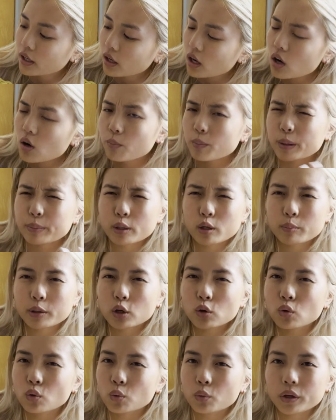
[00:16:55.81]
oh, maybe it'll be
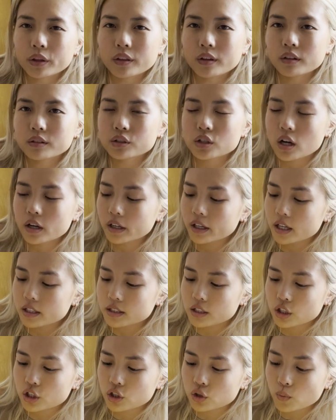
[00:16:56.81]
cool with stockinette
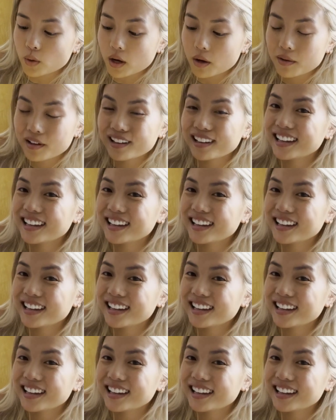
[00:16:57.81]
stitch as well.